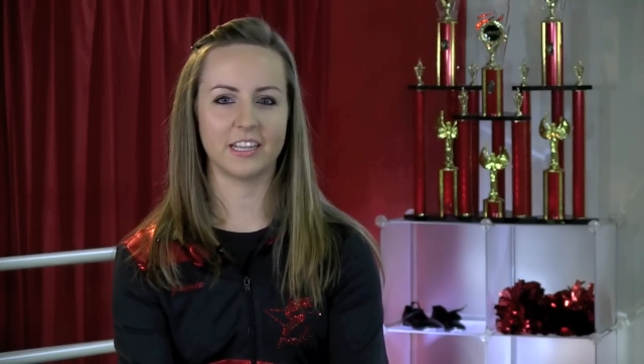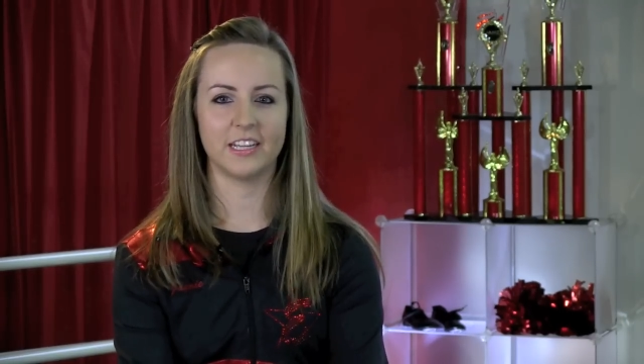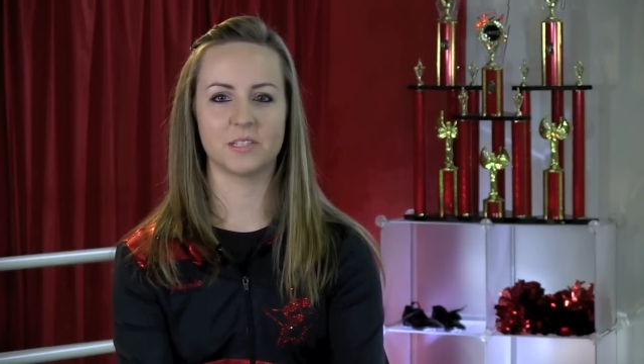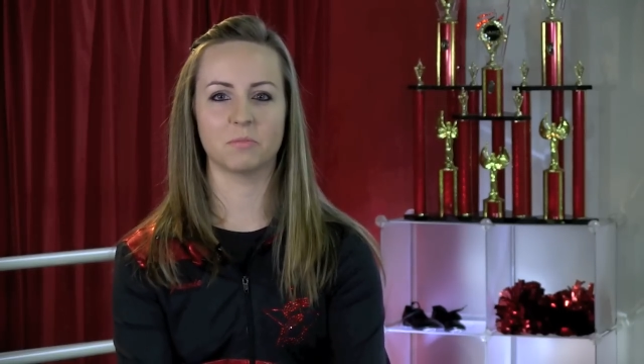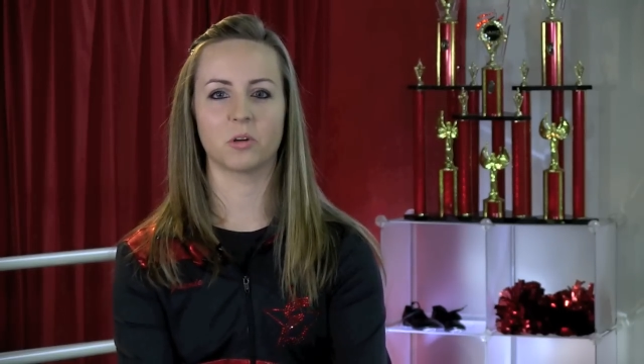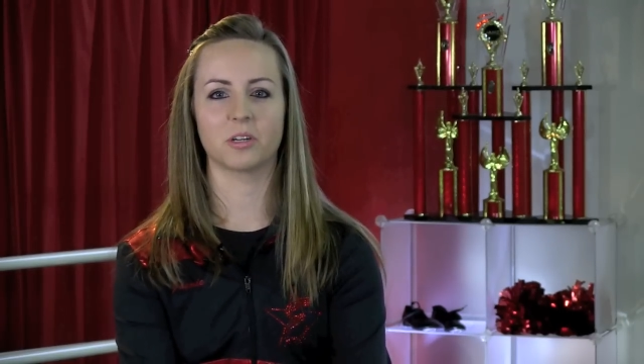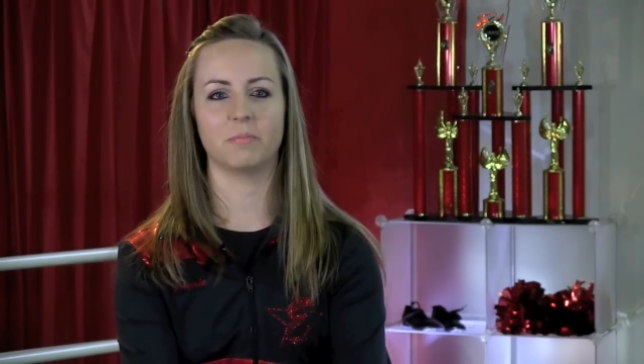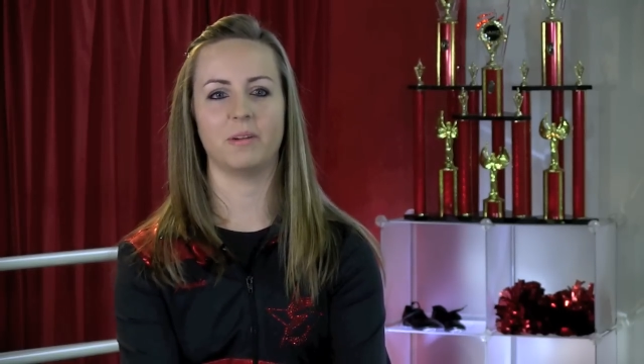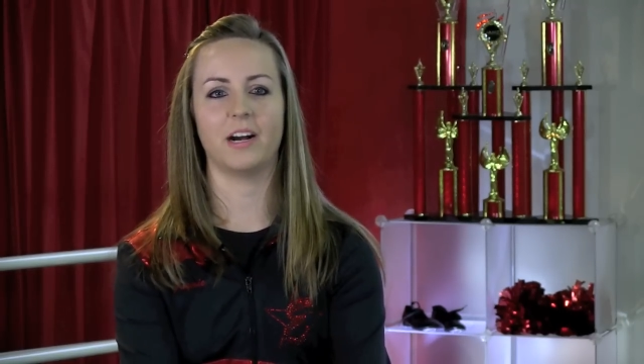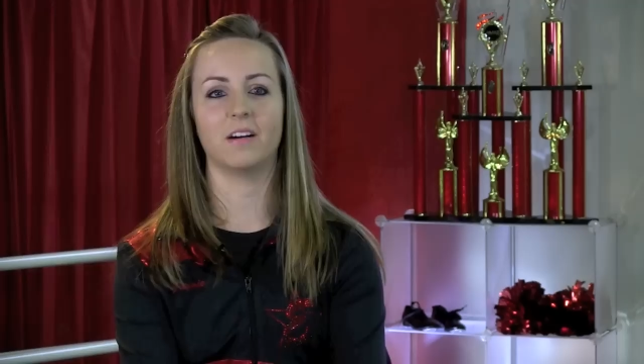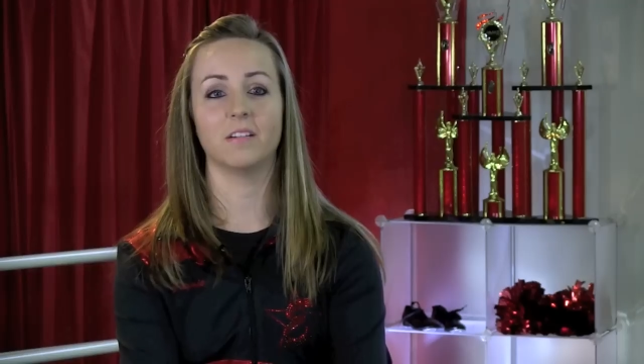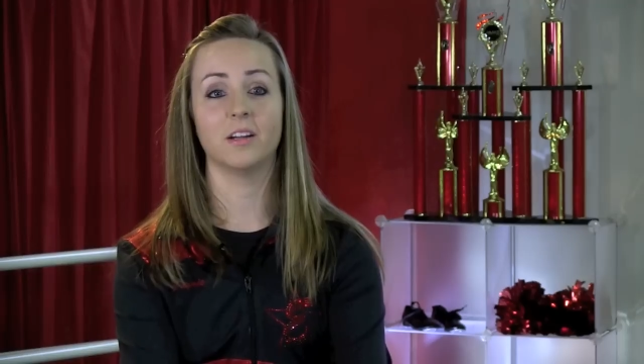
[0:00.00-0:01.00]
It's more
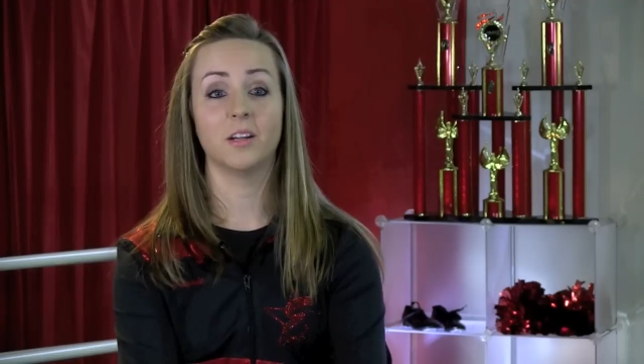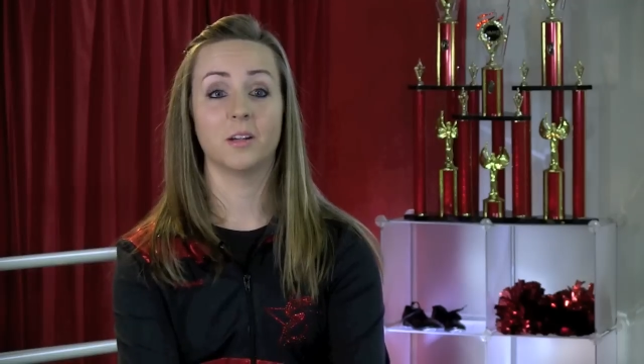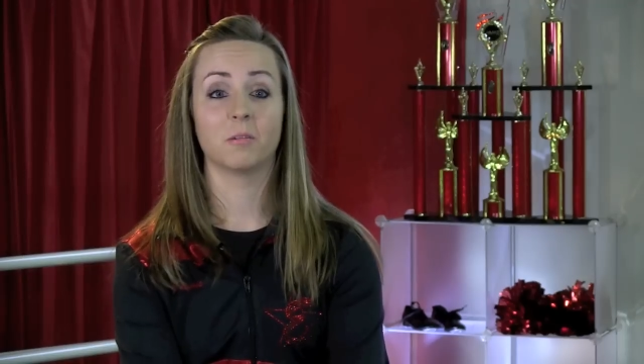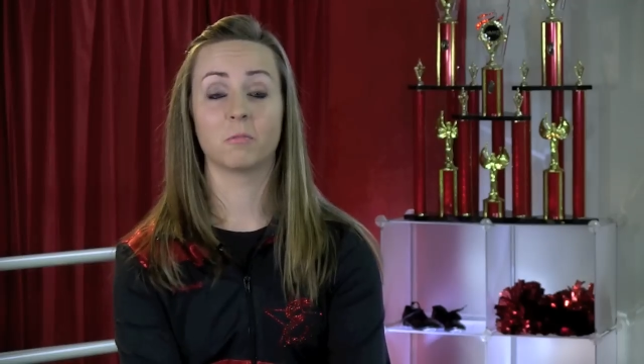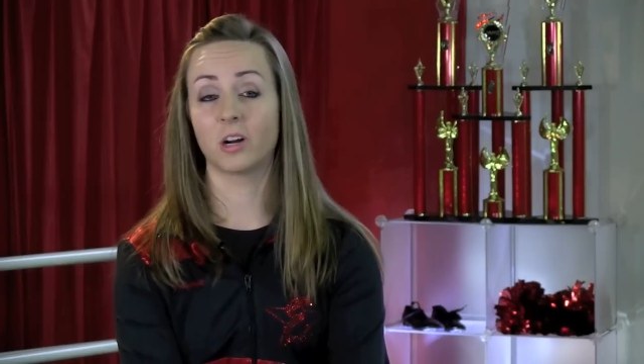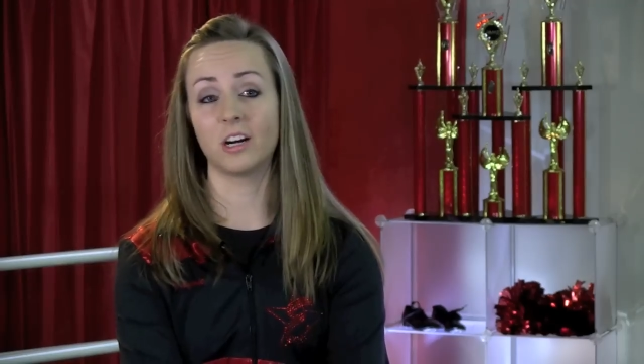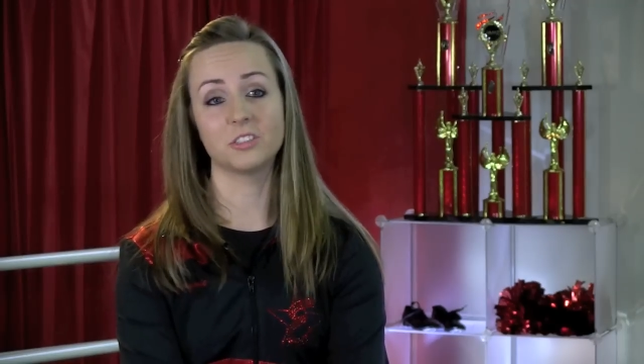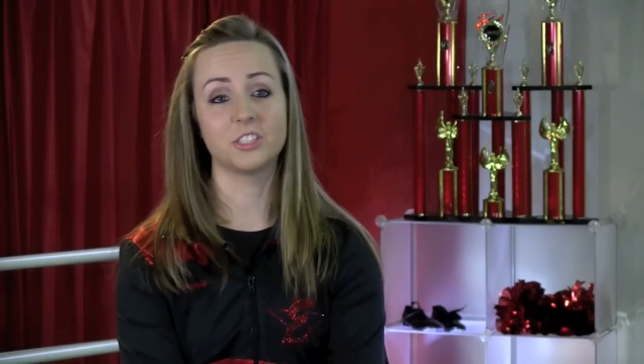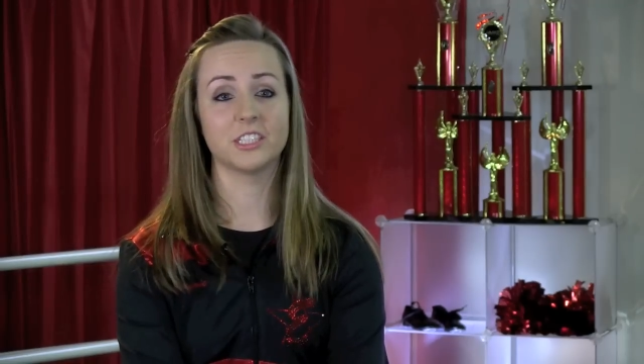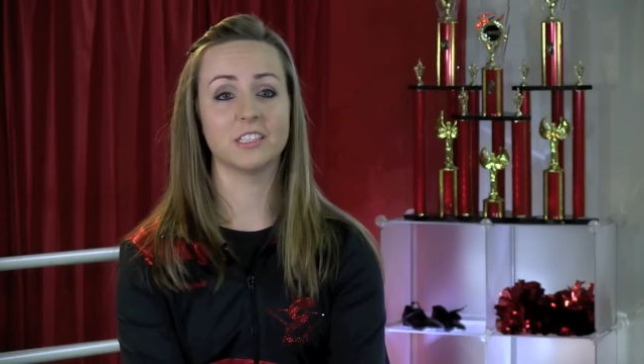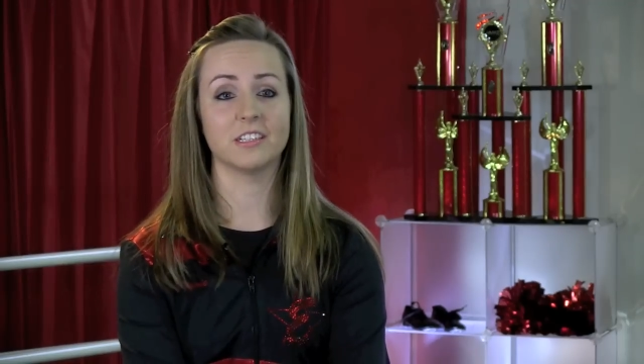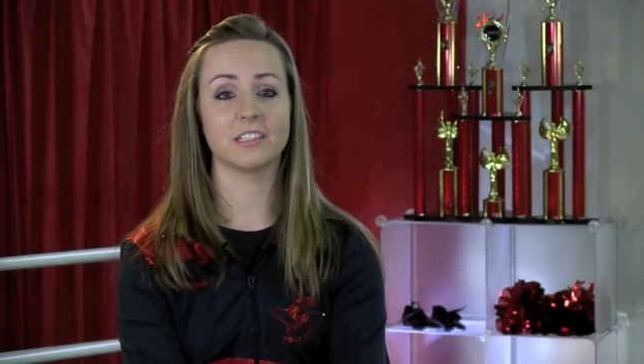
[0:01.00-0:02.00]
about we're all
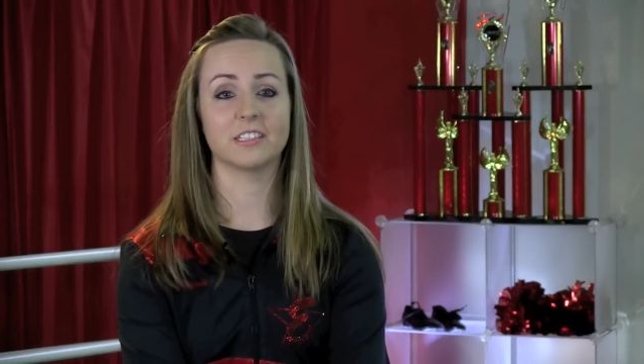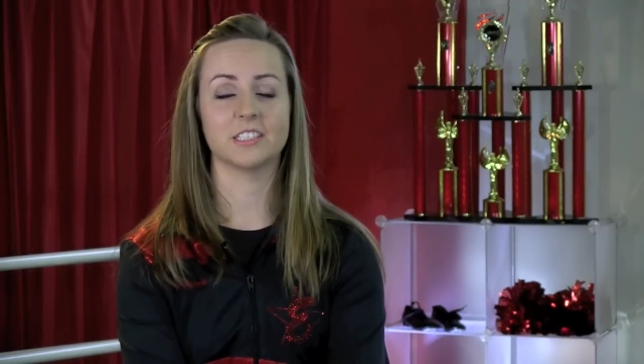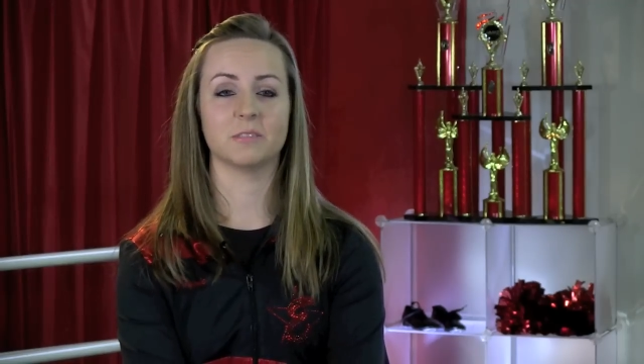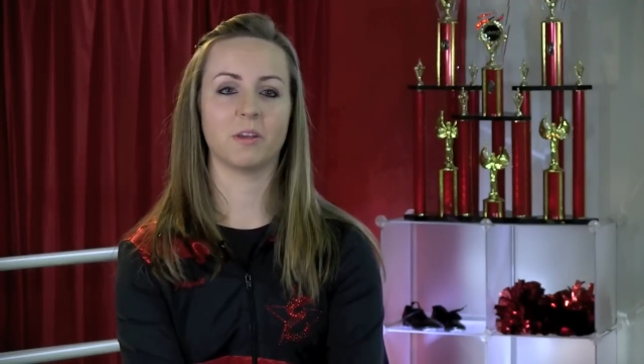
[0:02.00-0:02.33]
cheerleaders